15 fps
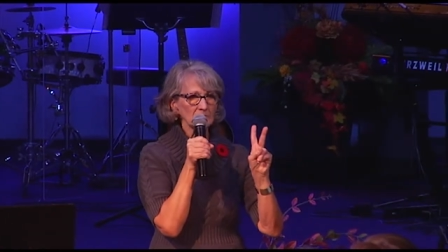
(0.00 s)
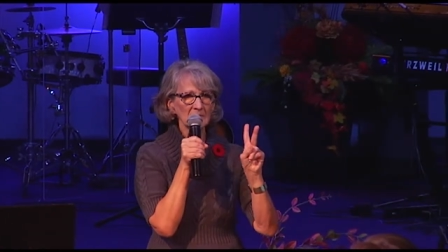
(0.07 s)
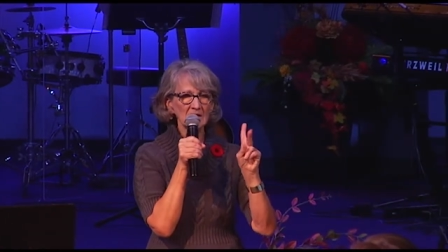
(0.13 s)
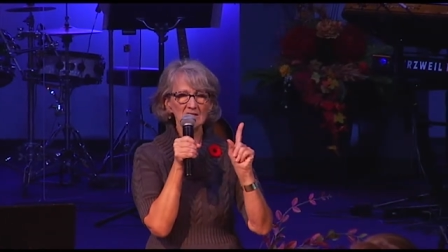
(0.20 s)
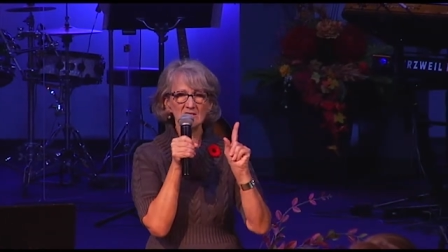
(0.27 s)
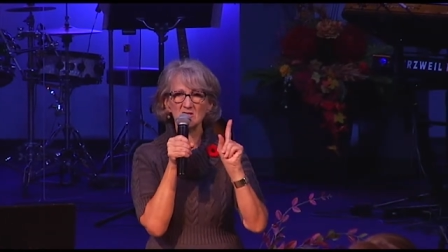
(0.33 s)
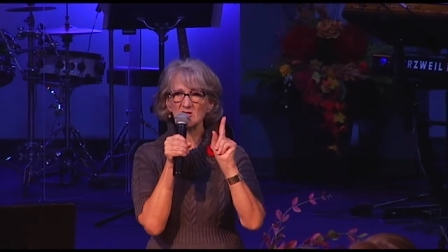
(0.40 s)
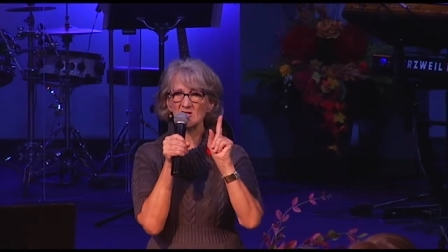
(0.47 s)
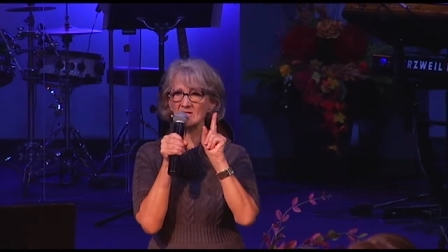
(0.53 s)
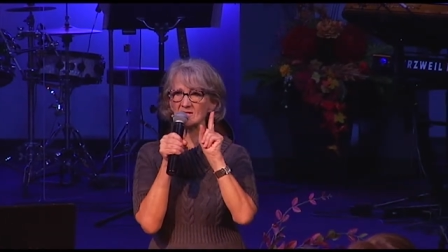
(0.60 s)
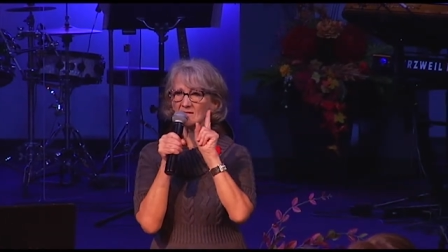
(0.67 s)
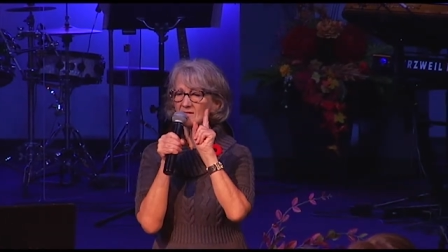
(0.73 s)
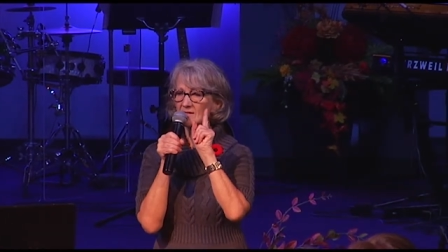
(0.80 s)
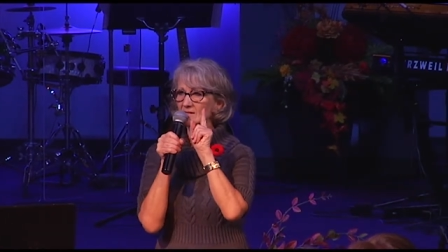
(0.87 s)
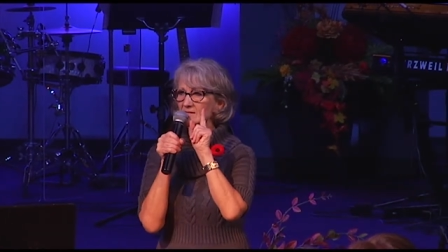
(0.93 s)
is
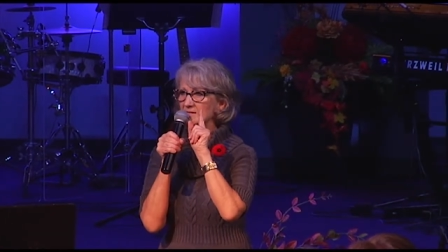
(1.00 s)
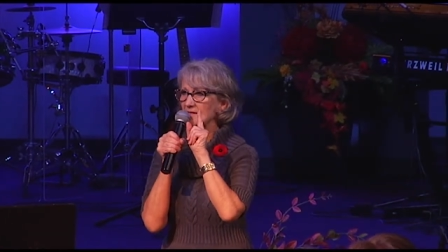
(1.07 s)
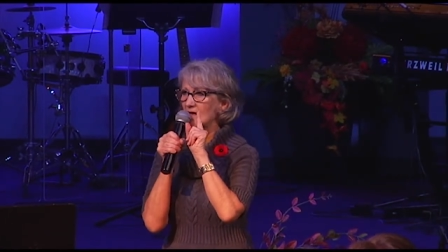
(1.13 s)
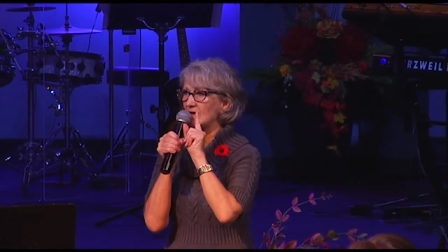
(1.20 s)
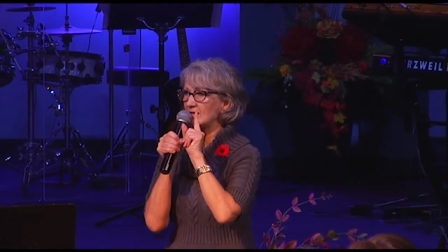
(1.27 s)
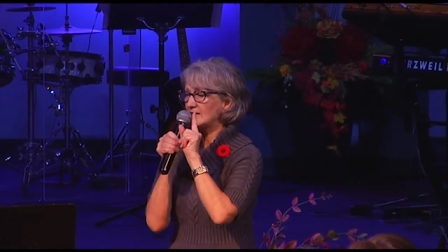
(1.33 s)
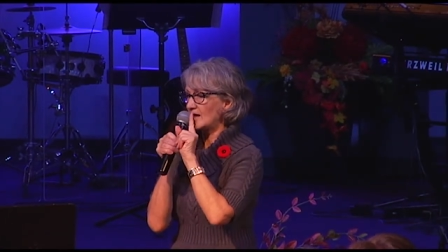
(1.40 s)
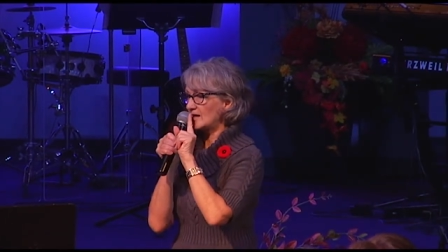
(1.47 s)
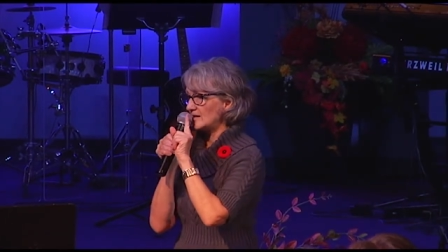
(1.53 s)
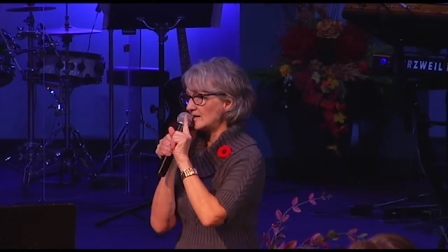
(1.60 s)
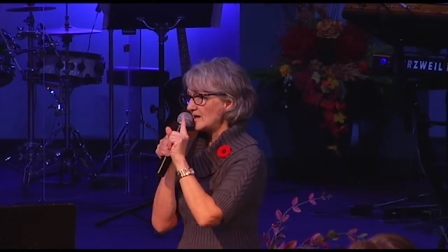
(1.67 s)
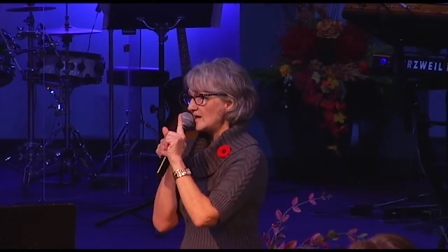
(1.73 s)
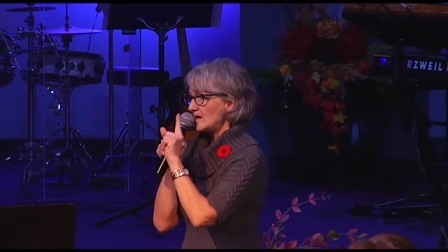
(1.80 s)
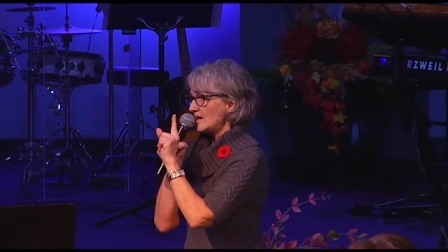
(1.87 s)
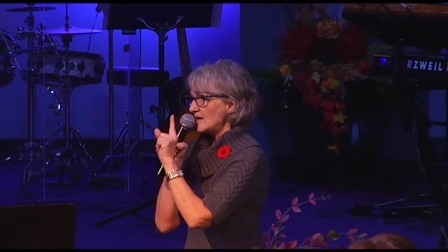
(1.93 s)
Jesus has said that
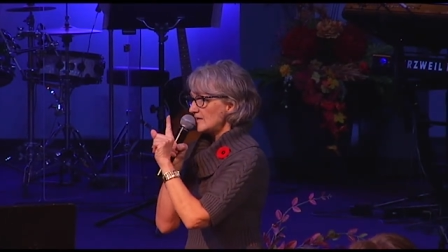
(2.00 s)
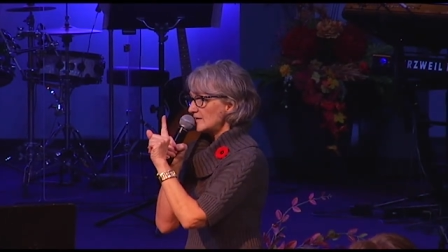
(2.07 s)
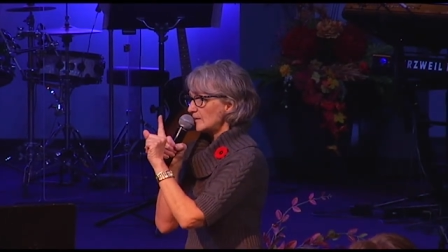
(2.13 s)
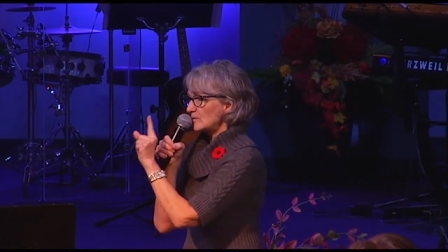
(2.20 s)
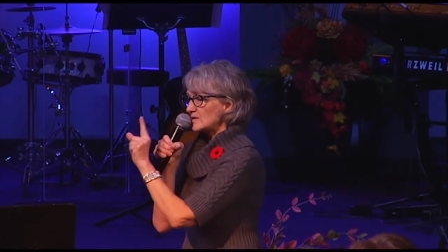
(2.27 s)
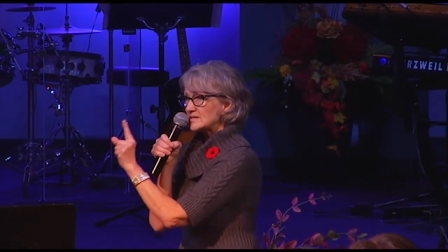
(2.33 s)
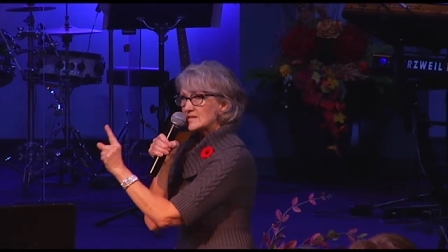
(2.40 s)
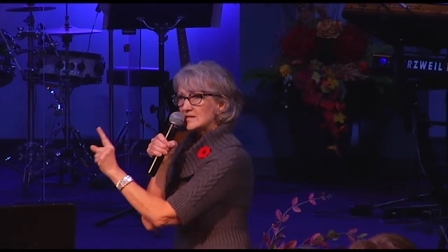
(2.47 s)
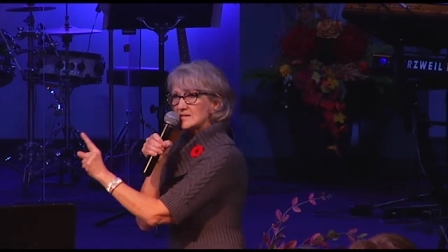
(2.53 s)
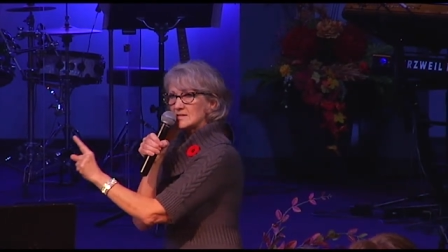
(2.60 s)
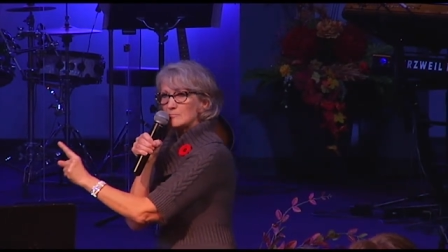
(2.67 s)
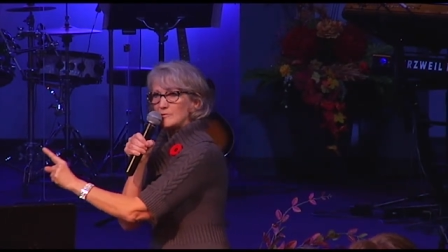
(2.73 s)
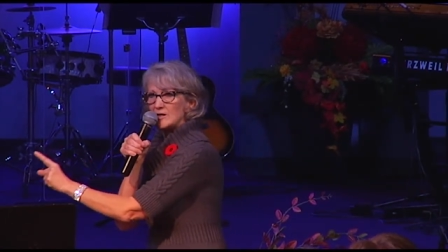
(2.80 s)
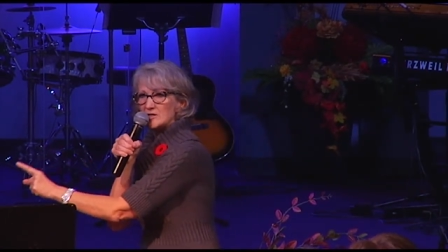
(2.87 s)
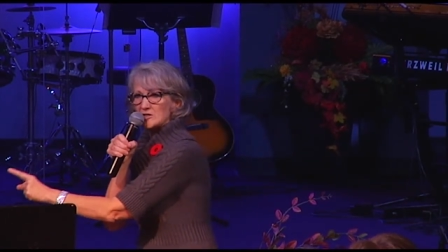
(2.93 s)
there was this
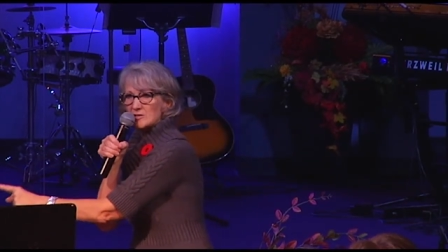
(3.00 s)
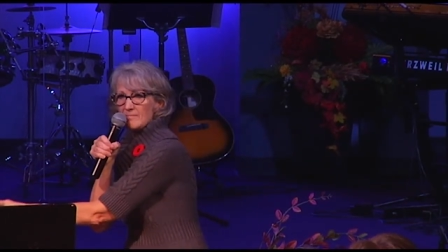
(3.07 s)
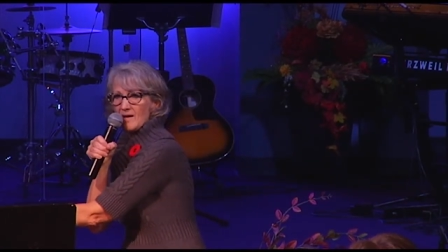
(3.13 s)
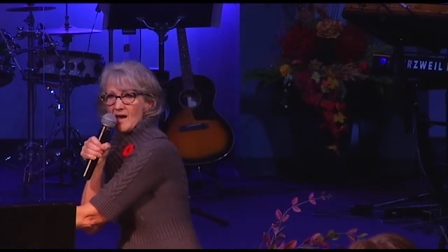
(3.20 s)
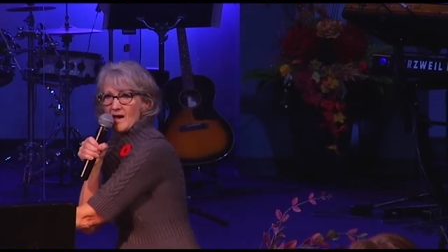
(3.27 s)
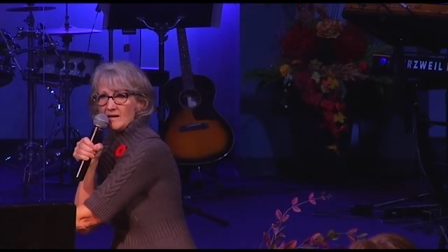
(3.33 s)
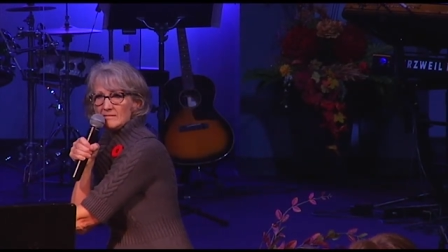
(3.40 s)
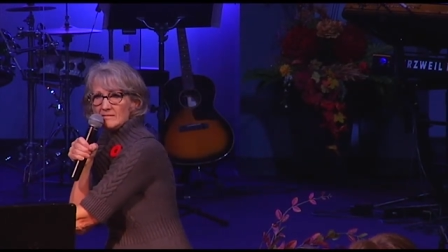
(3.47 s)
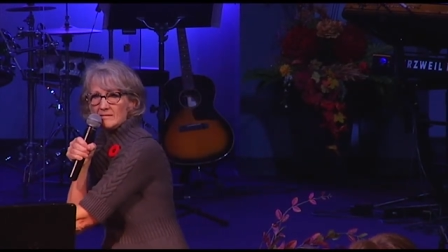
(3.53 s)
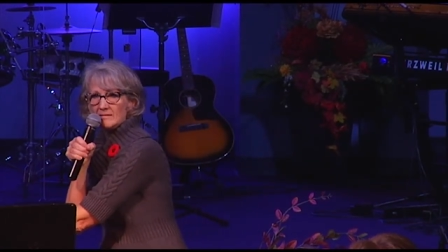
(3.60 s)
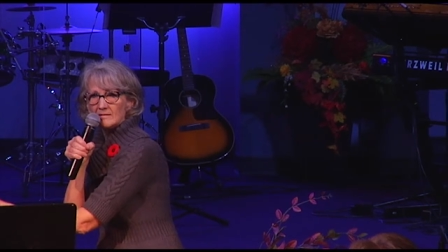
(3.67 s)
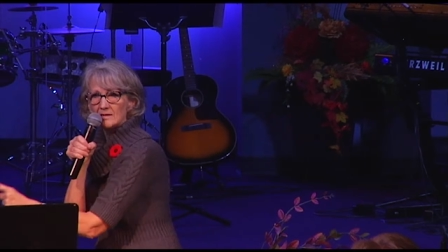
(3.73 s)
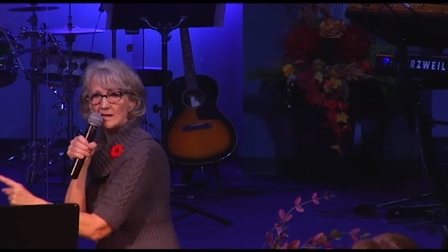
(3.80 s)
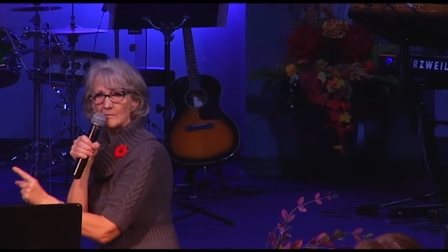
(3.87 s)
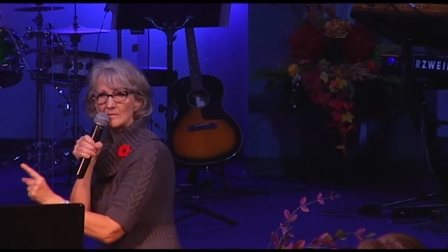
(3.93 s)
rich man,
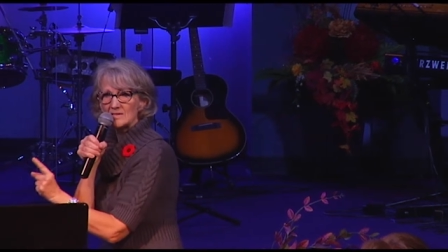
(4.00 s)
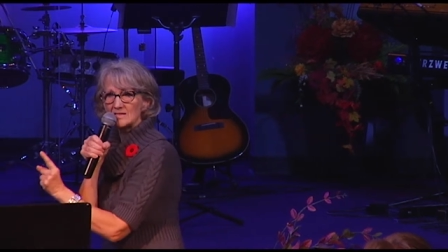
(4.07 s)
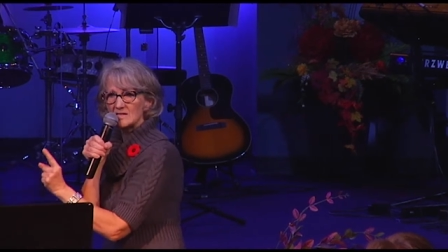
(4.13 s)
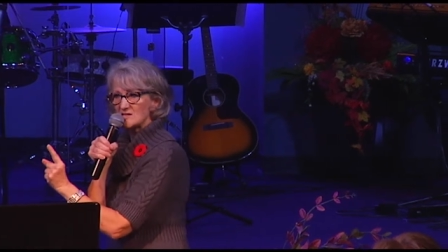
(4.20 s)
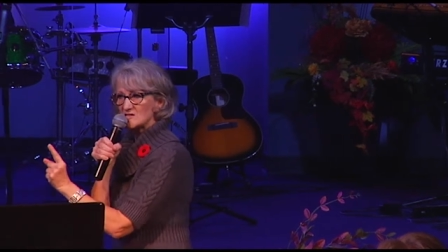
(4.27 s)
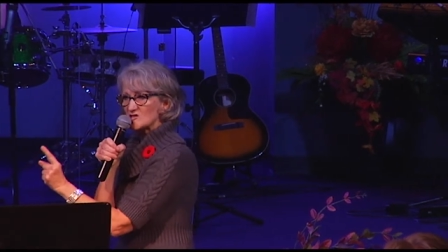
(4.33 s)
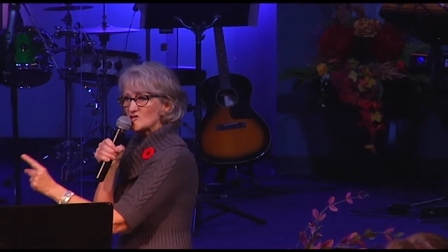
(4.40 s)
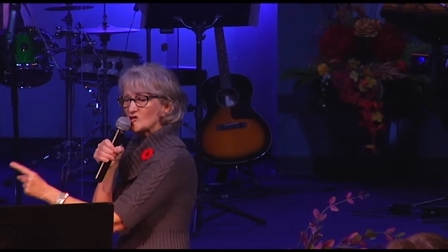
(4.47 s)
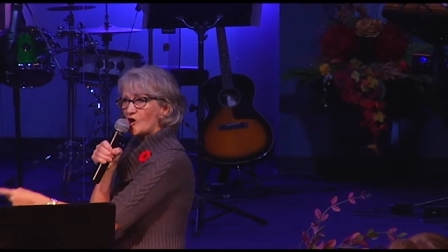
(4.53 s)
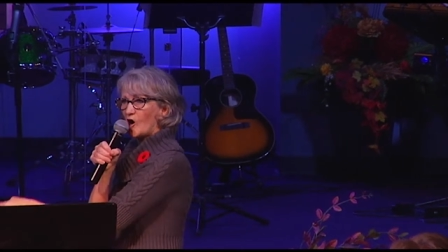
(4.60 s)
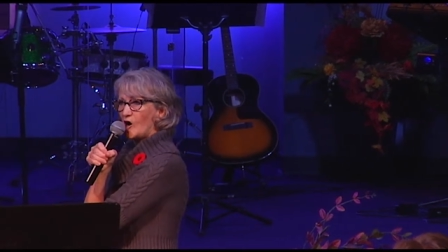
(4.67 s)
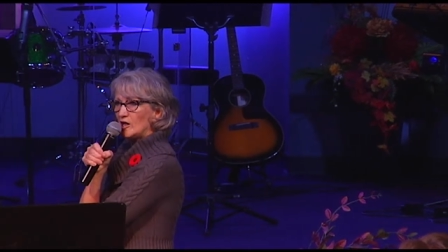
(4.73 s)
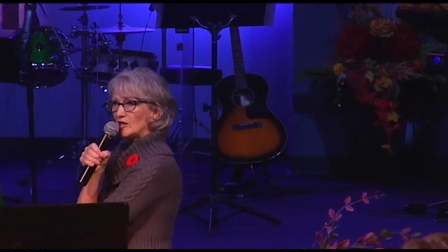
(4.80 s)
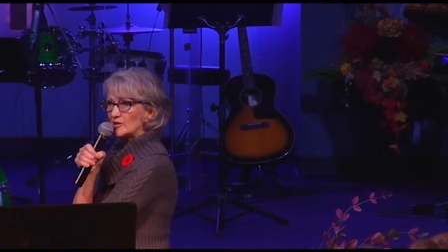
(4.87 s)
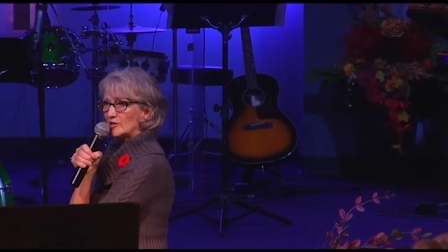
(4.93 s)
there was this
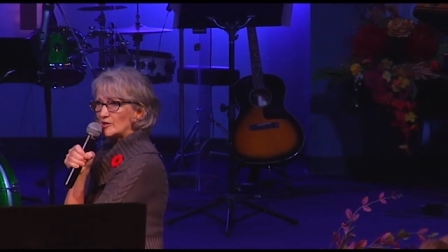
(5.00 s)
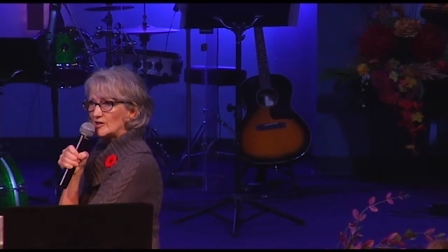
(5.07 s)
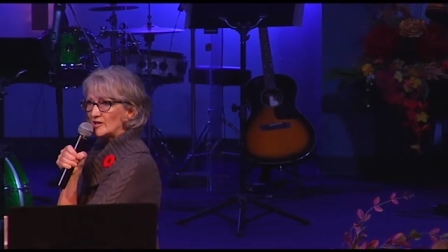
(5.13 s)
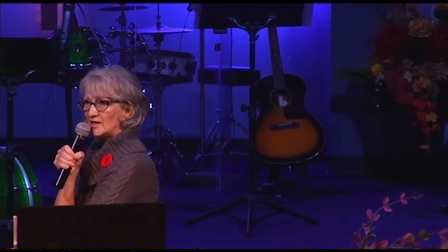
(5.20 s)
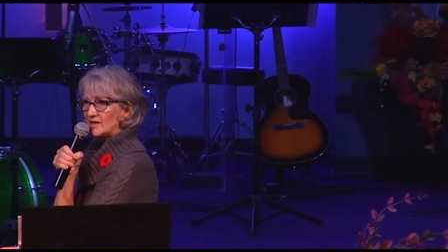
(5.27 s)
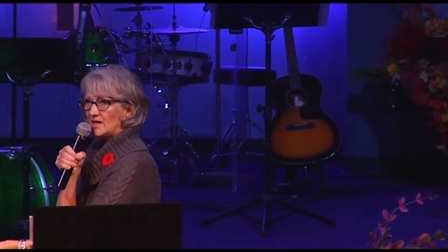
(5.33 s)
scholar,